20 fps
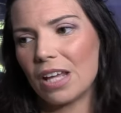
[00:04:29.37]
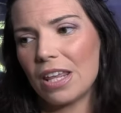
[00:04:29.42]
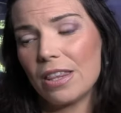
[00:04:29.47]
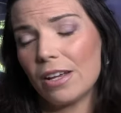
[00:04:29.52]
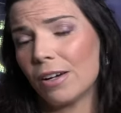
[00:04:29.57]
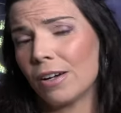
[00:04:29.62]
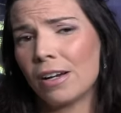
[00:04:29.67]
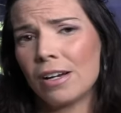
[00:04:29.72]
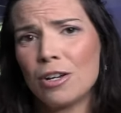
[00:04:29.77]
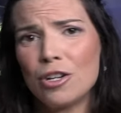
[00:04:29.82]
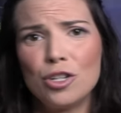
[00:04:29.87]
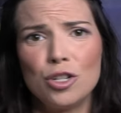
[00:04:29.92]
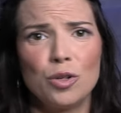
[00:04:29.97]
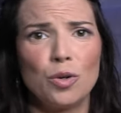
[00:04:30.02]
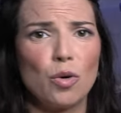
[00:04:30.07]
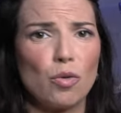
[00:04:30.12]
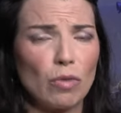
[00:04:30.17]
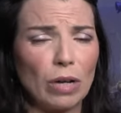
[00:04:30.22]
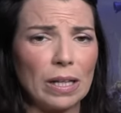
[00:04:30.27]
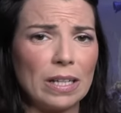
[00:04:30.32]
They're gonna
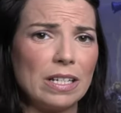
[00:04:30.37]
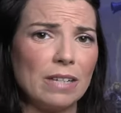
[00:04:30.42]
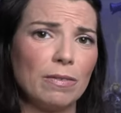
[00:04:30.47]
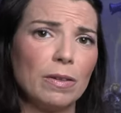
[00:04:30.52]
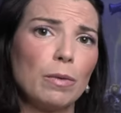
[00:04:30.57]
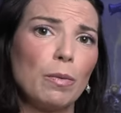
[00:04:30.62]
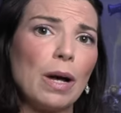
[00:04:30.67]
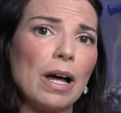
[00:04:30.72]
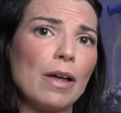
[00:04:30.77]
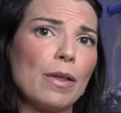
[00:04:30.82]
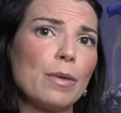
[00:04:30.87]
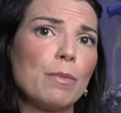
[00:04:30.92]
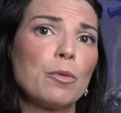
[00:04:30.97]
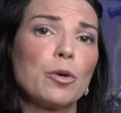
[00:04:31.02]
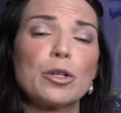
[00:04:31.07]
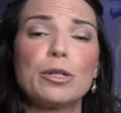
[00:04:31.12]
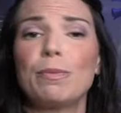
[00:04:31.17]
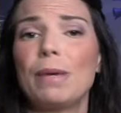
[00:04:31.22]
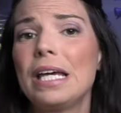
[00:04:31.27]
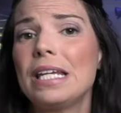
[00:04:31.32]
do relatively well. The
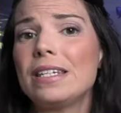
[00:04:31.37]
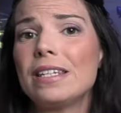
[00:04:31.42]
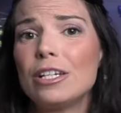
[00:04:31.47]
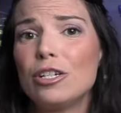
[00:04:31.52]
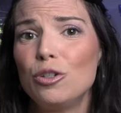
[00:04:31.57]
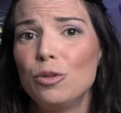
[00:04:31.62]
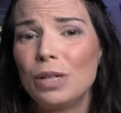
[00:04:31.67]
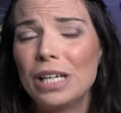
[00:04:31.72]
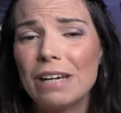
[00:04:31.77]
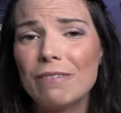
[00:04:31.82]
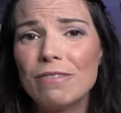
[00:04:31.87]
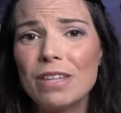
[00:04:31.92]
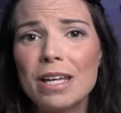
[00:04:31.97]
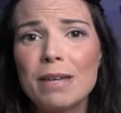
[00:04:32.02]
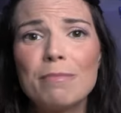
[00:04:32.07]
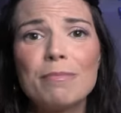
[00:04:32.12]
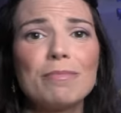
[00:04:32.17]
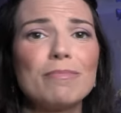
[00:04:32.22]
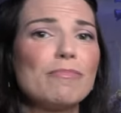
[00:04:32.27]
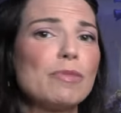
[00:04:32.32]
more space that you give
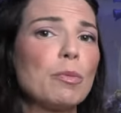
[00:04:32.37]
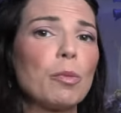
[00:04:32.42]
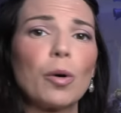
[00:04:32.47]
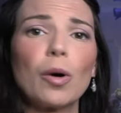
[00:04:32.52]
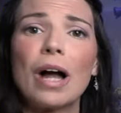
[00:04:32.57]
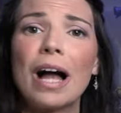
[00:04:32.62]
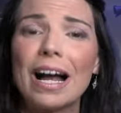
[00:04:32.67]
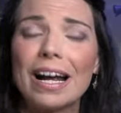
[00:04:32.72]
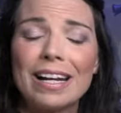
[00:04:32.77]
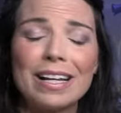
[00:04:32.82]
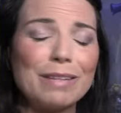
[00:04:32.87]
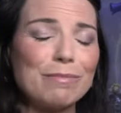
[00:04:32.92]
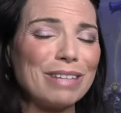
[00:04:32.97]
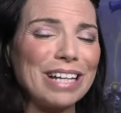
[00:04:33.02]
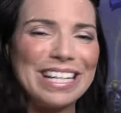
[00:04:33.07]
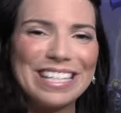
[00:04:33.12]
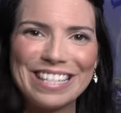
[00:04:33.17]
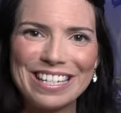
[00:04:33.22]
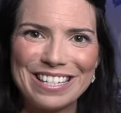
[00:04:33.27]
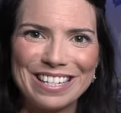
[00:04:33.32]
them, the more hiding
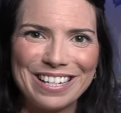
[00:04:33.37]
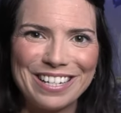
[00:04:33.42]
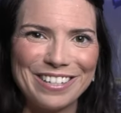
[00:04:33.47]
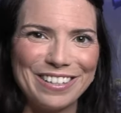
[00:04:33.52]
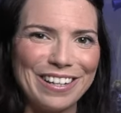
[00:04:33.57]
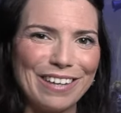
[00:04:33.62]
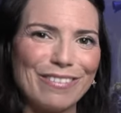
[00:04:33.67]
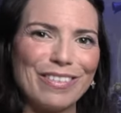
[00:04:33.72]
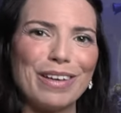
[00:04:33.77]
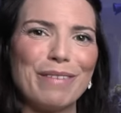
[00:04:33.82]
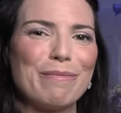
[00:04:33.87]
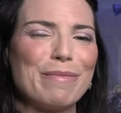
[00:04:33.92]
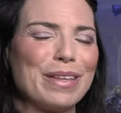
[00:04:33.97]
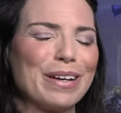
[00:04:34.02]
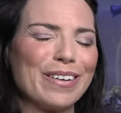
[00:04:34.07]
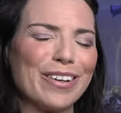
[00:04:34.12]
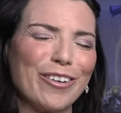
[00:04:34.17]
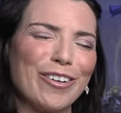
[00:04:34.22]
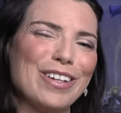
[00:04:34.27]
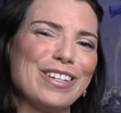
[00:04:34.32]
places that you give them,
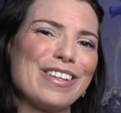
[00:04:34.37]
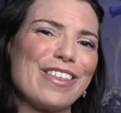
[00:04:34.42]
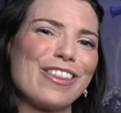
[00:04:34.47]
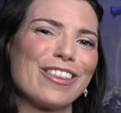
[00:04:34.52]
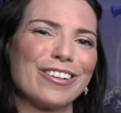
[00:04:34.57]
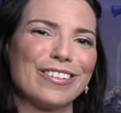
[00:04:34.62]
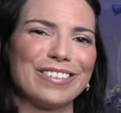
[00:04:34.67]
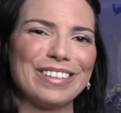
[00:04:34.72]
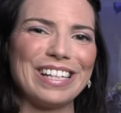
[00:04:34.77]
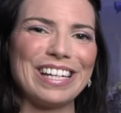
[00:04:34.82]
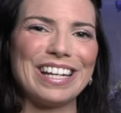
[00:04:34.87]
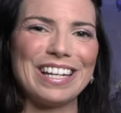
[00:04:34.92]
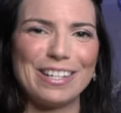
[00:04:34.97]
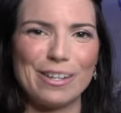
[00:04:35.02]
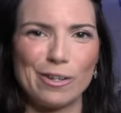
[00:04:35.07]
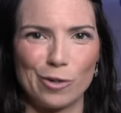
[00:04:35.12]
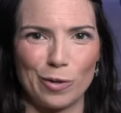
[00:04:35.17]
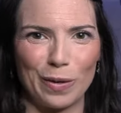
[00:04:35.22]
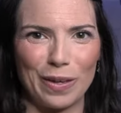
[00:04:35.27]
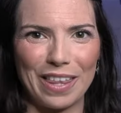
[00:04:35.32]
they're going to thoroughly
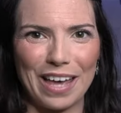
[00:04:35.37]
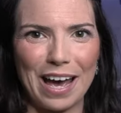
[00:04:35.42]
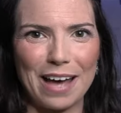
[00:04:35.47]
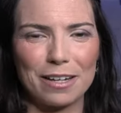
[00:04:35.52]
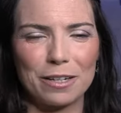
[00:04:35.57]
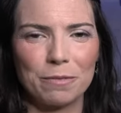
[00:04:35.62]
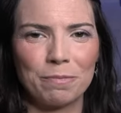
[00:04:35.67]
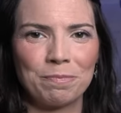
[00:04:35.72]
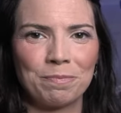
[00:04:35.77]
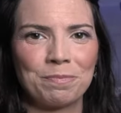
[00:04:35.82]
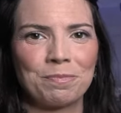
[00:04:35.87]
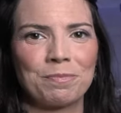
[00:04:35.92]
enjoy that.